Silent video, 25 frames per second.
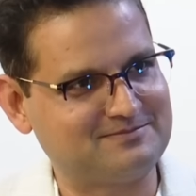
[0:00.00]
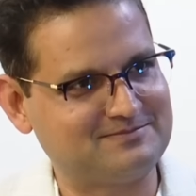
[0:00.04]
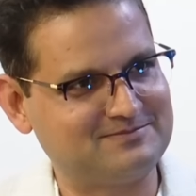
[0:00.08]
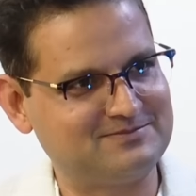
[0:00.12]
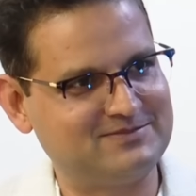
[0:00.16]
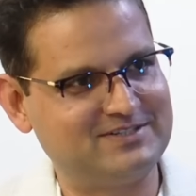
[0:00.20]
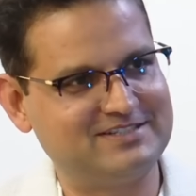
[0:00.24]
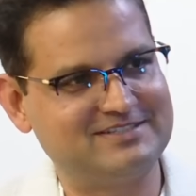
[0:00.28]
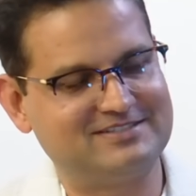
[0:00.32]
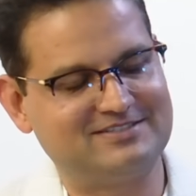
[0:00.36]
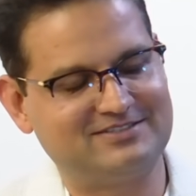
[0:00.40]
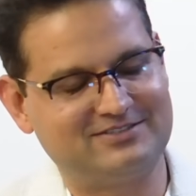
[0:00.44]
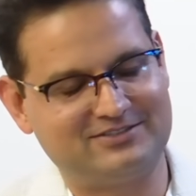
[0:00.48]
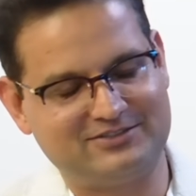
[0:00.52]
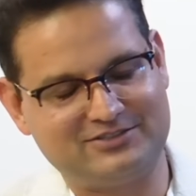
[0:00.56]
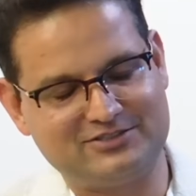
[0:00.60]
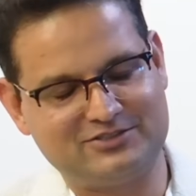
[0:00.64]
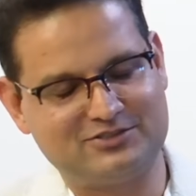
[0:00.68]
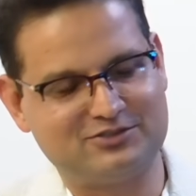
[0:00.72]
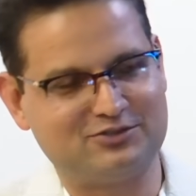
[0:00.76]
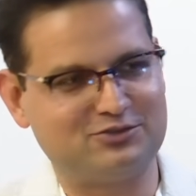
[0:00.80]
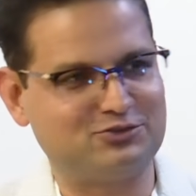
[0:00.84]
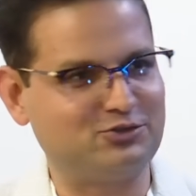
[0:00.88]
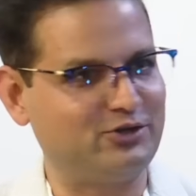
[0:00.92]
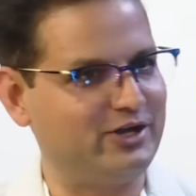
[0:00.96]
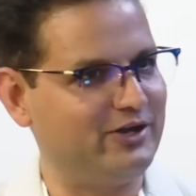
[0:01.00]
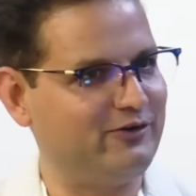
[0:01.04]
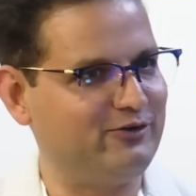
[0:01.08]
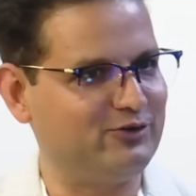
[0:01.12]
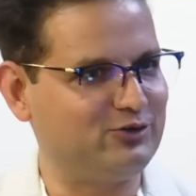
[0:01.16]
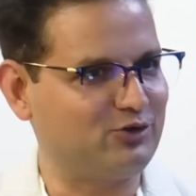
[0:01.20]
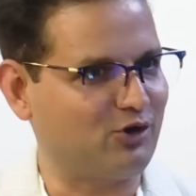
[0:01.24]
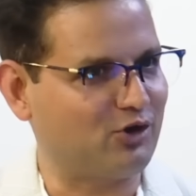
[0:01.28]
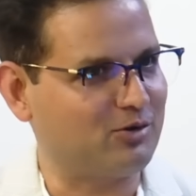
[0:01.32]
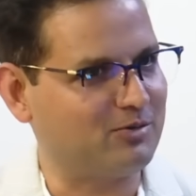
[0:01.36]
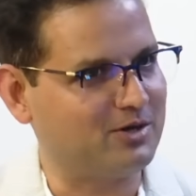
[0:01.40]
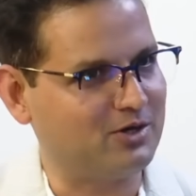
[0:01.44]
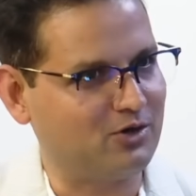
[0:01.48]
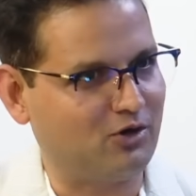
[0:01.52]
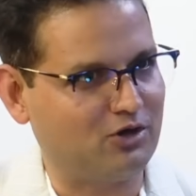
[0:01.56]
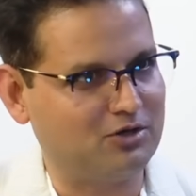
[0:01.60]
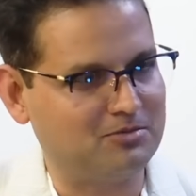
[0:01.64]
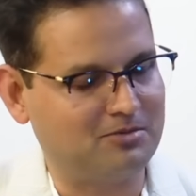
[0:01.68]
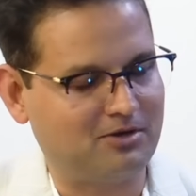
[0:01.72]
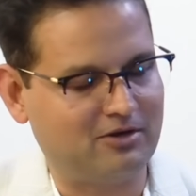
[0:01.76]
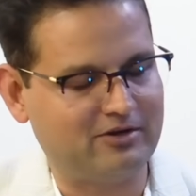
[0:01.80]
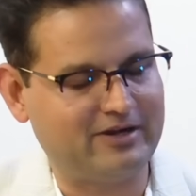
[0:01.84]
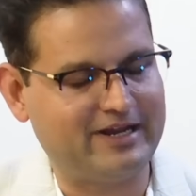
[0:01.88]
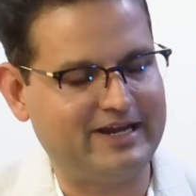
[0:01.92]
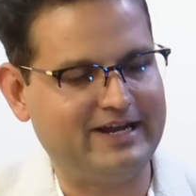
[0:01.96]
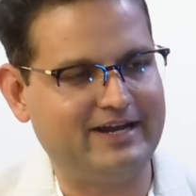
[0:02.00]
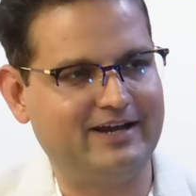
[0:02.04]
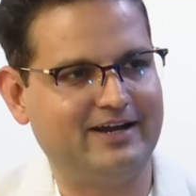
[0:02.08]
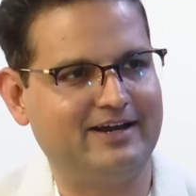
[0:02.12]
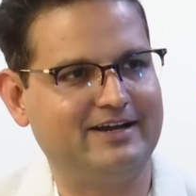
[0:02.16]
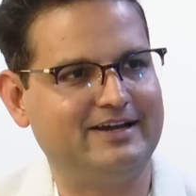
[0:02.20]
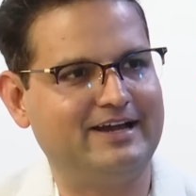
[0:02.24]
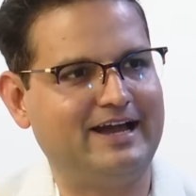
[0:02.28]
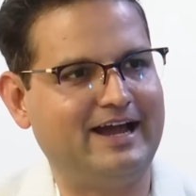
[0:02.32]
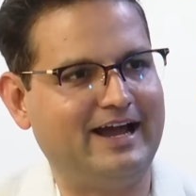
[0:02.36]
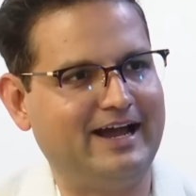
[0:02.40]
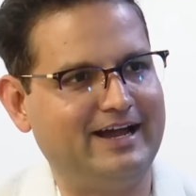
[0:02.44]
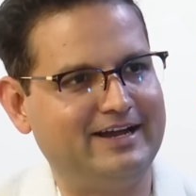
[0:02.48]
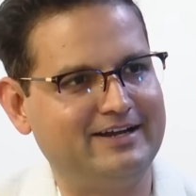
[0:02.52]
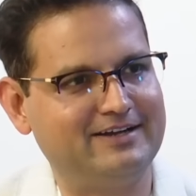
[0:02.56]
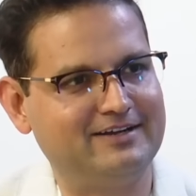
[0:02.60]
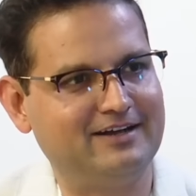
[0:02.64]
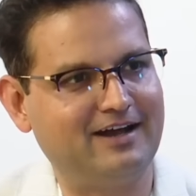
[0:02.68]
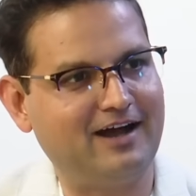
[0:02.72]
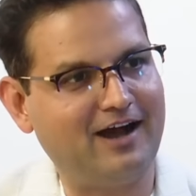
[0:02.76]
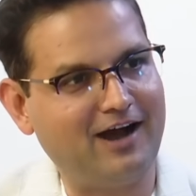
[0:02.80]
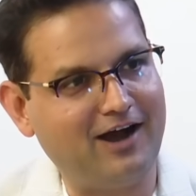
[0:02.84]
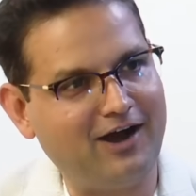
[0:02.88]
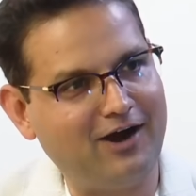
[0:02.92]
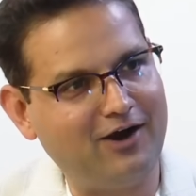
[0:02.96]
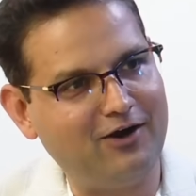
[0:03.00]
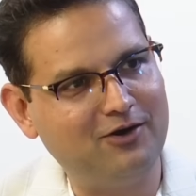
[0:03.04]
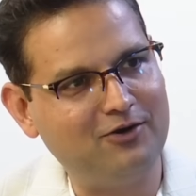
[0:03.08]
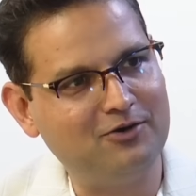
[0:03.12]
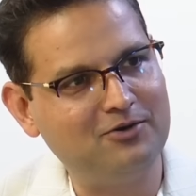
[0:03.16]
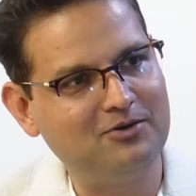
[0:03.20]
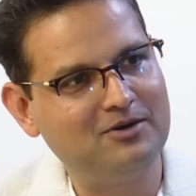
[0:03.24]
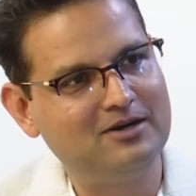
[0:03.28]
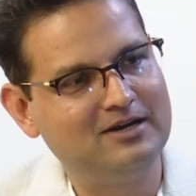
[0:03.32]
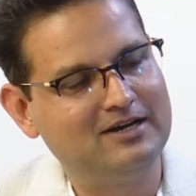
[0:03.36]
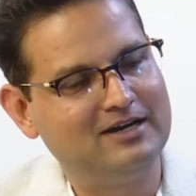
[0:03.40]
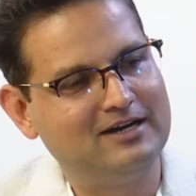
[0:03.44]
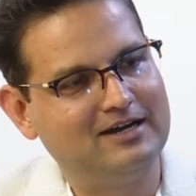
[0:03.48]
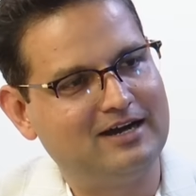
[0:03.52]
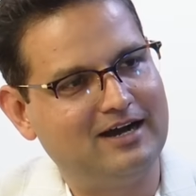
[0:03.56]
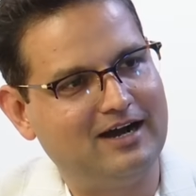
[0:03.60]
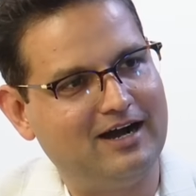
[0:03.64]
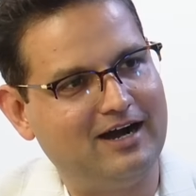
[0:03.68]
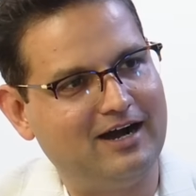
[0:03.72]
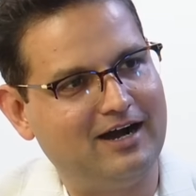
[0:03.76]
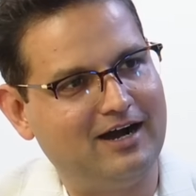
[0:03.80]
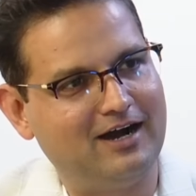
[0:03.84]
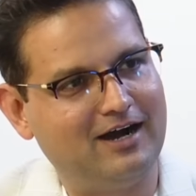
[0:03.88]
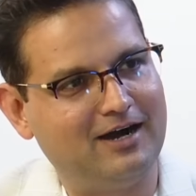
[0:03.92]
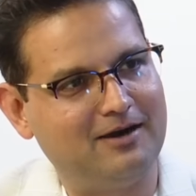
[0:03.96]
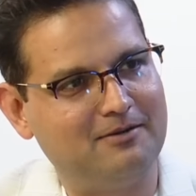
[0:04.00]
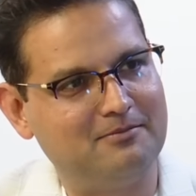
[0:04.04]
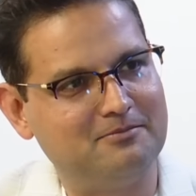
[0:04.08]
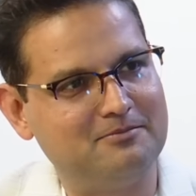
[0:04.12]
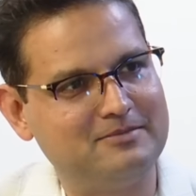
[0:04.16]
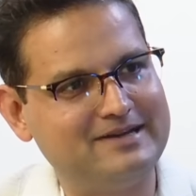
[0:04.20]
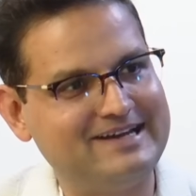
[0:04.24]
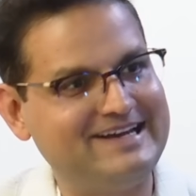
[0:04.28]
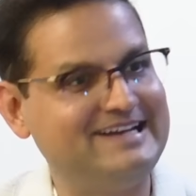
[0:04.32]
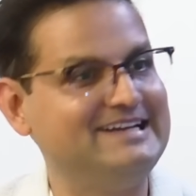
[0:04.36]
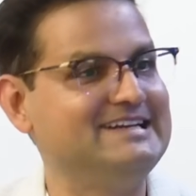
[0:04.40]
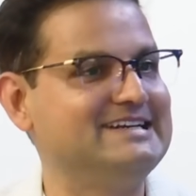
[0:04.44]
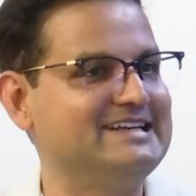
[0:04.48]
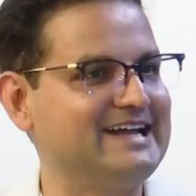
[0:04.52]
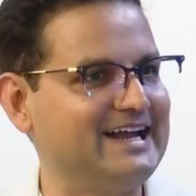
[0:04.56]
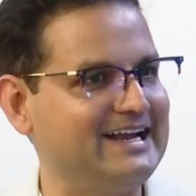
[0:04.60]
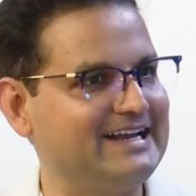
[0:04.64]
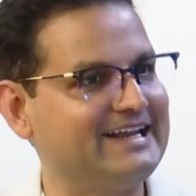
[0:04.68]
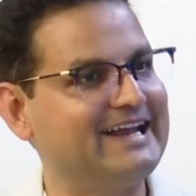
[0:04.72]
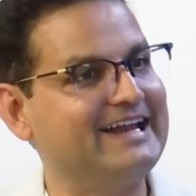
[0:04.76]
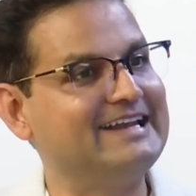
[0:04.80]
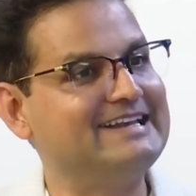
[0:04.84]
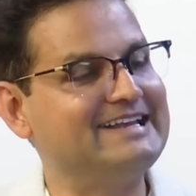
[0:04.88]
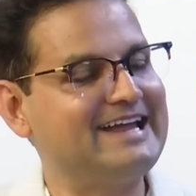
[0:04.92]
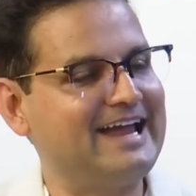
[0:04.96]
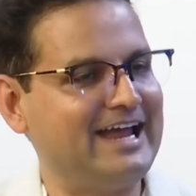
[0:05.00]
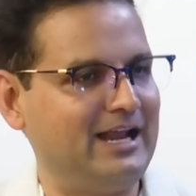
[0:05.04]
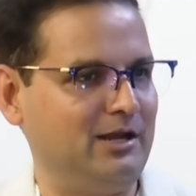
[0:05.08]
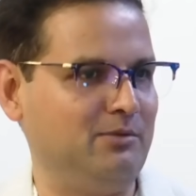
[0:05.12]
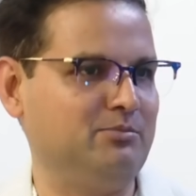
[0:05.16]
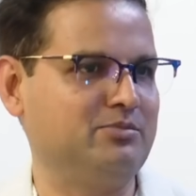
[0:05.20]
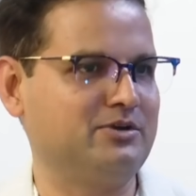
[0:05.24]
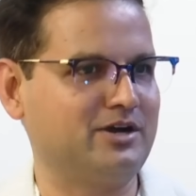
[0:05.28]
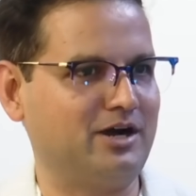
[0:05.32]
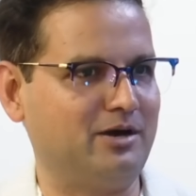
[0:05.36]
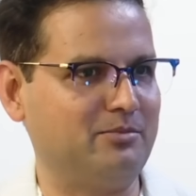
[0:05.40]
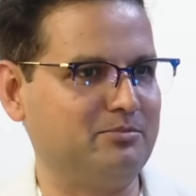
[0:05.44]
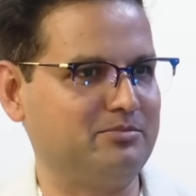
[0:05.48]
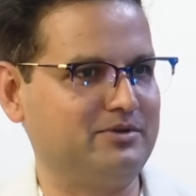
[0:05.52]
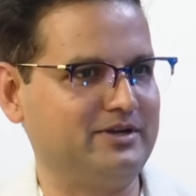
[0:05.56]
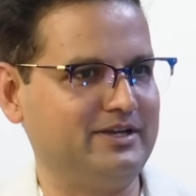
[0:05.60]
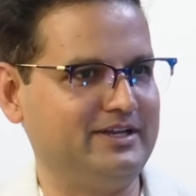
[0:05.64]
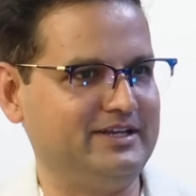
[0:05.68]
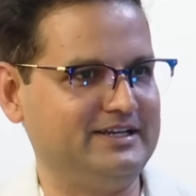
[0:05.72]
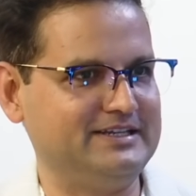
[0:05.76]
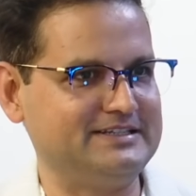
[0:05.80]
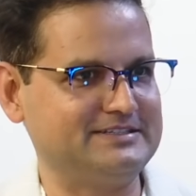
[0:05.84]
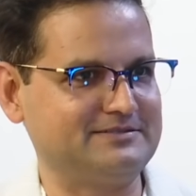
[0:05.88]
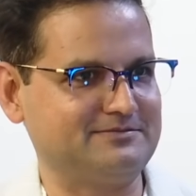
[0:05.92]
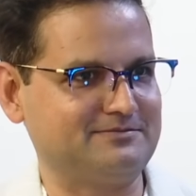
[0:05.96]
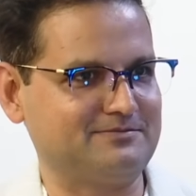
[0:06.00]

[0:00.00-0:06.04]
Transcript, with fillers: This, this, today we're going to talk about all about AI and how um, Intel can help companies